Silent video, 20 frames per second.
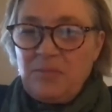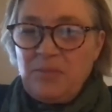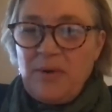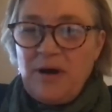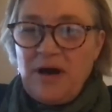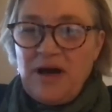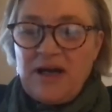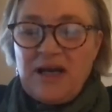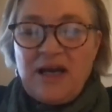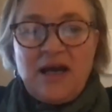
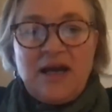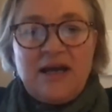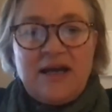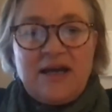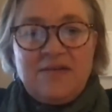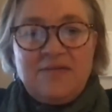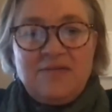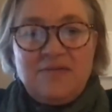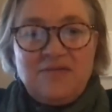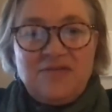by
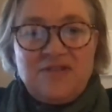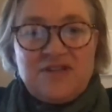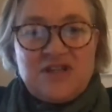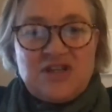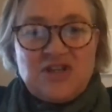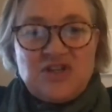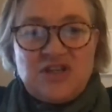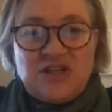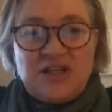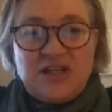a
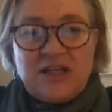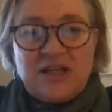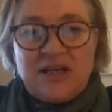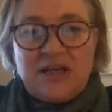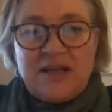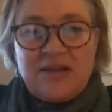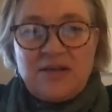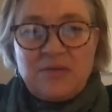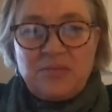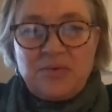physician in
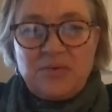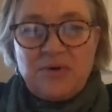another